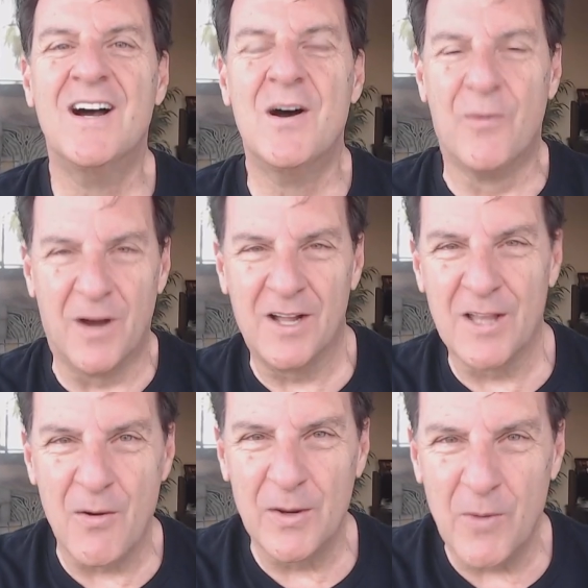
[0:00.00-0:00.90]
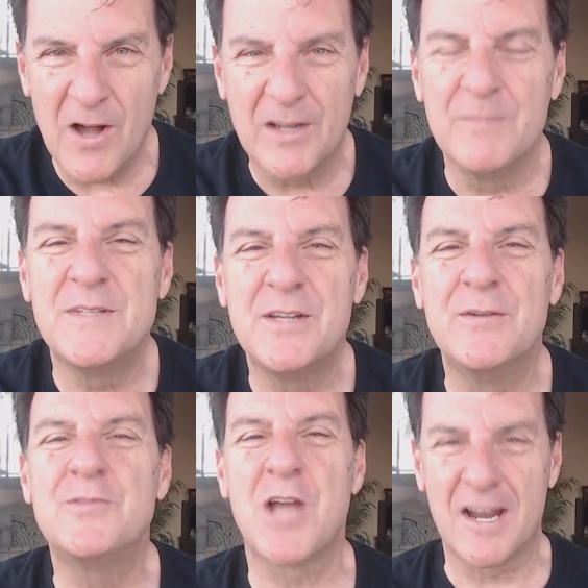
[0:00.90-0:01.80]
Well, hello and welcome
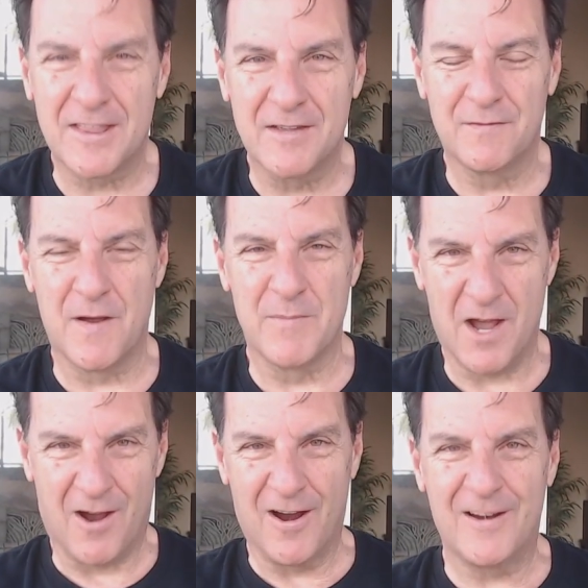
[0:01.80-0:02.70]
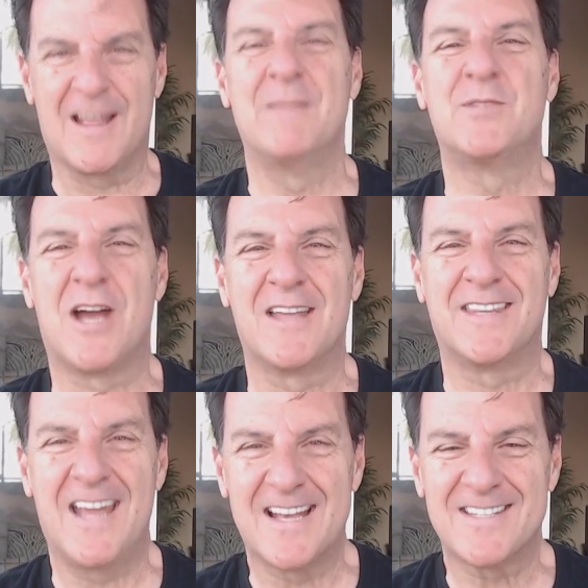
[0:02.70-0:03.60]
to Jonathan from the Heart. I'm
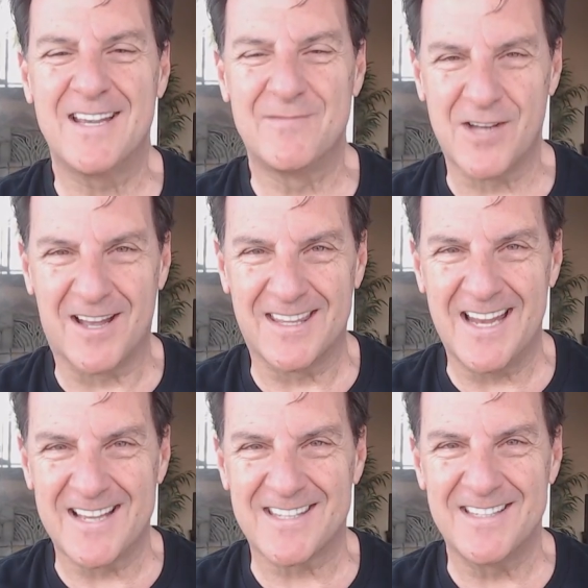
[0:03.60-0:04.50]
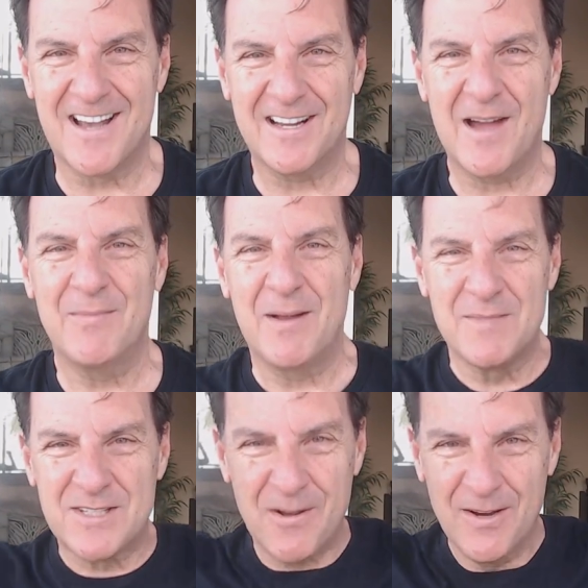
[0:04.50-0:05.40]
Jonathon Aslay of jonathonaslay.com, and I'm
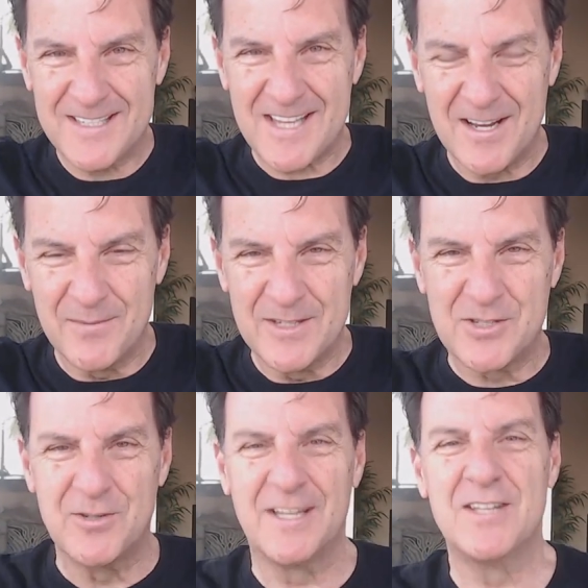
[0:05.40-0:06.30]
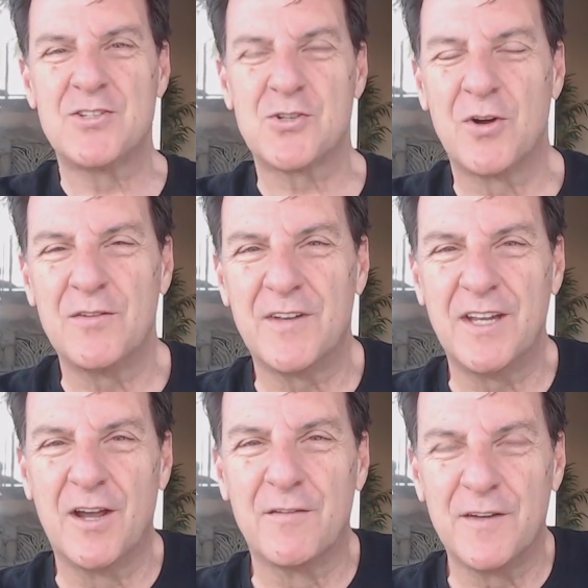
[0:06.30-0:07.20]
so excited to be shooting this short
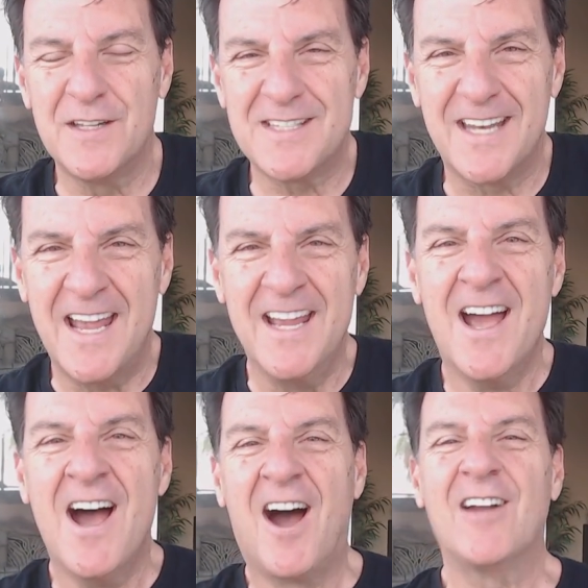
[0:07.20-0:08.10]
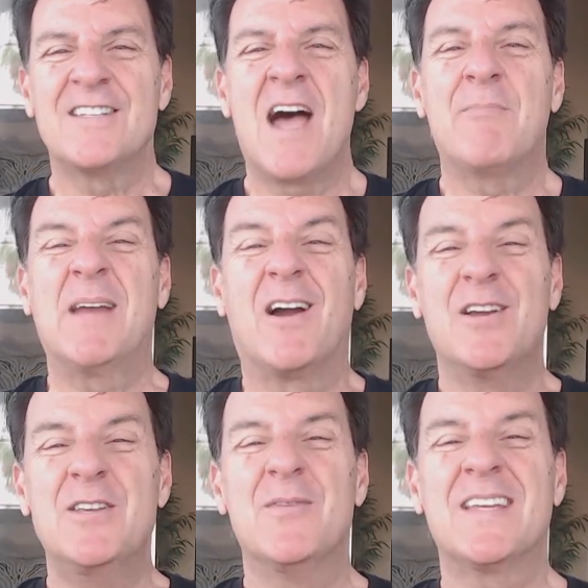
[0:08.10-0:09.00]
video for you today. Our topic, are
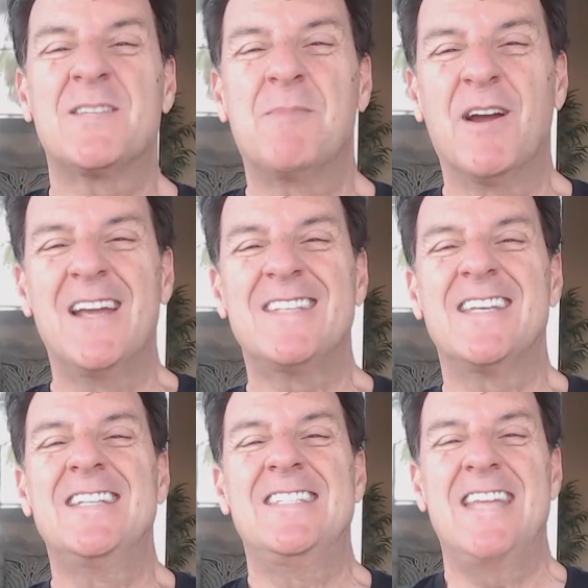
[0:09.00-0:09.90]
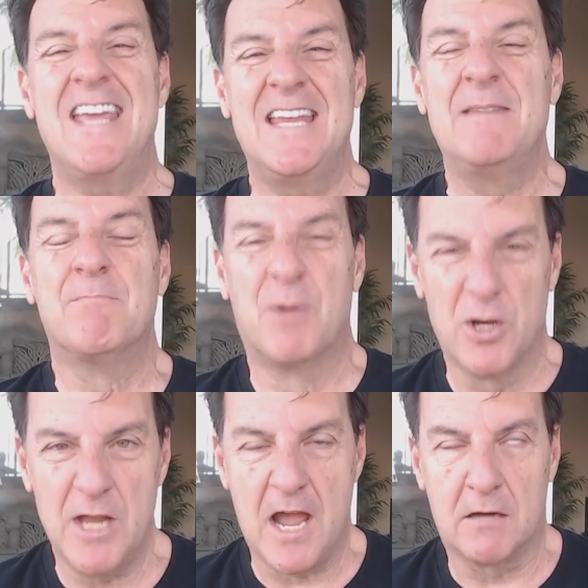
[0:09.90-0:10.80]
you experiencing dating
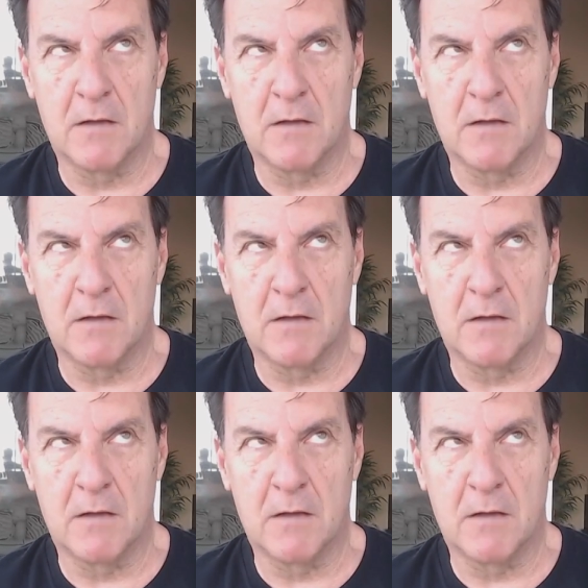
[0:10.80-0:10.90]
burnout?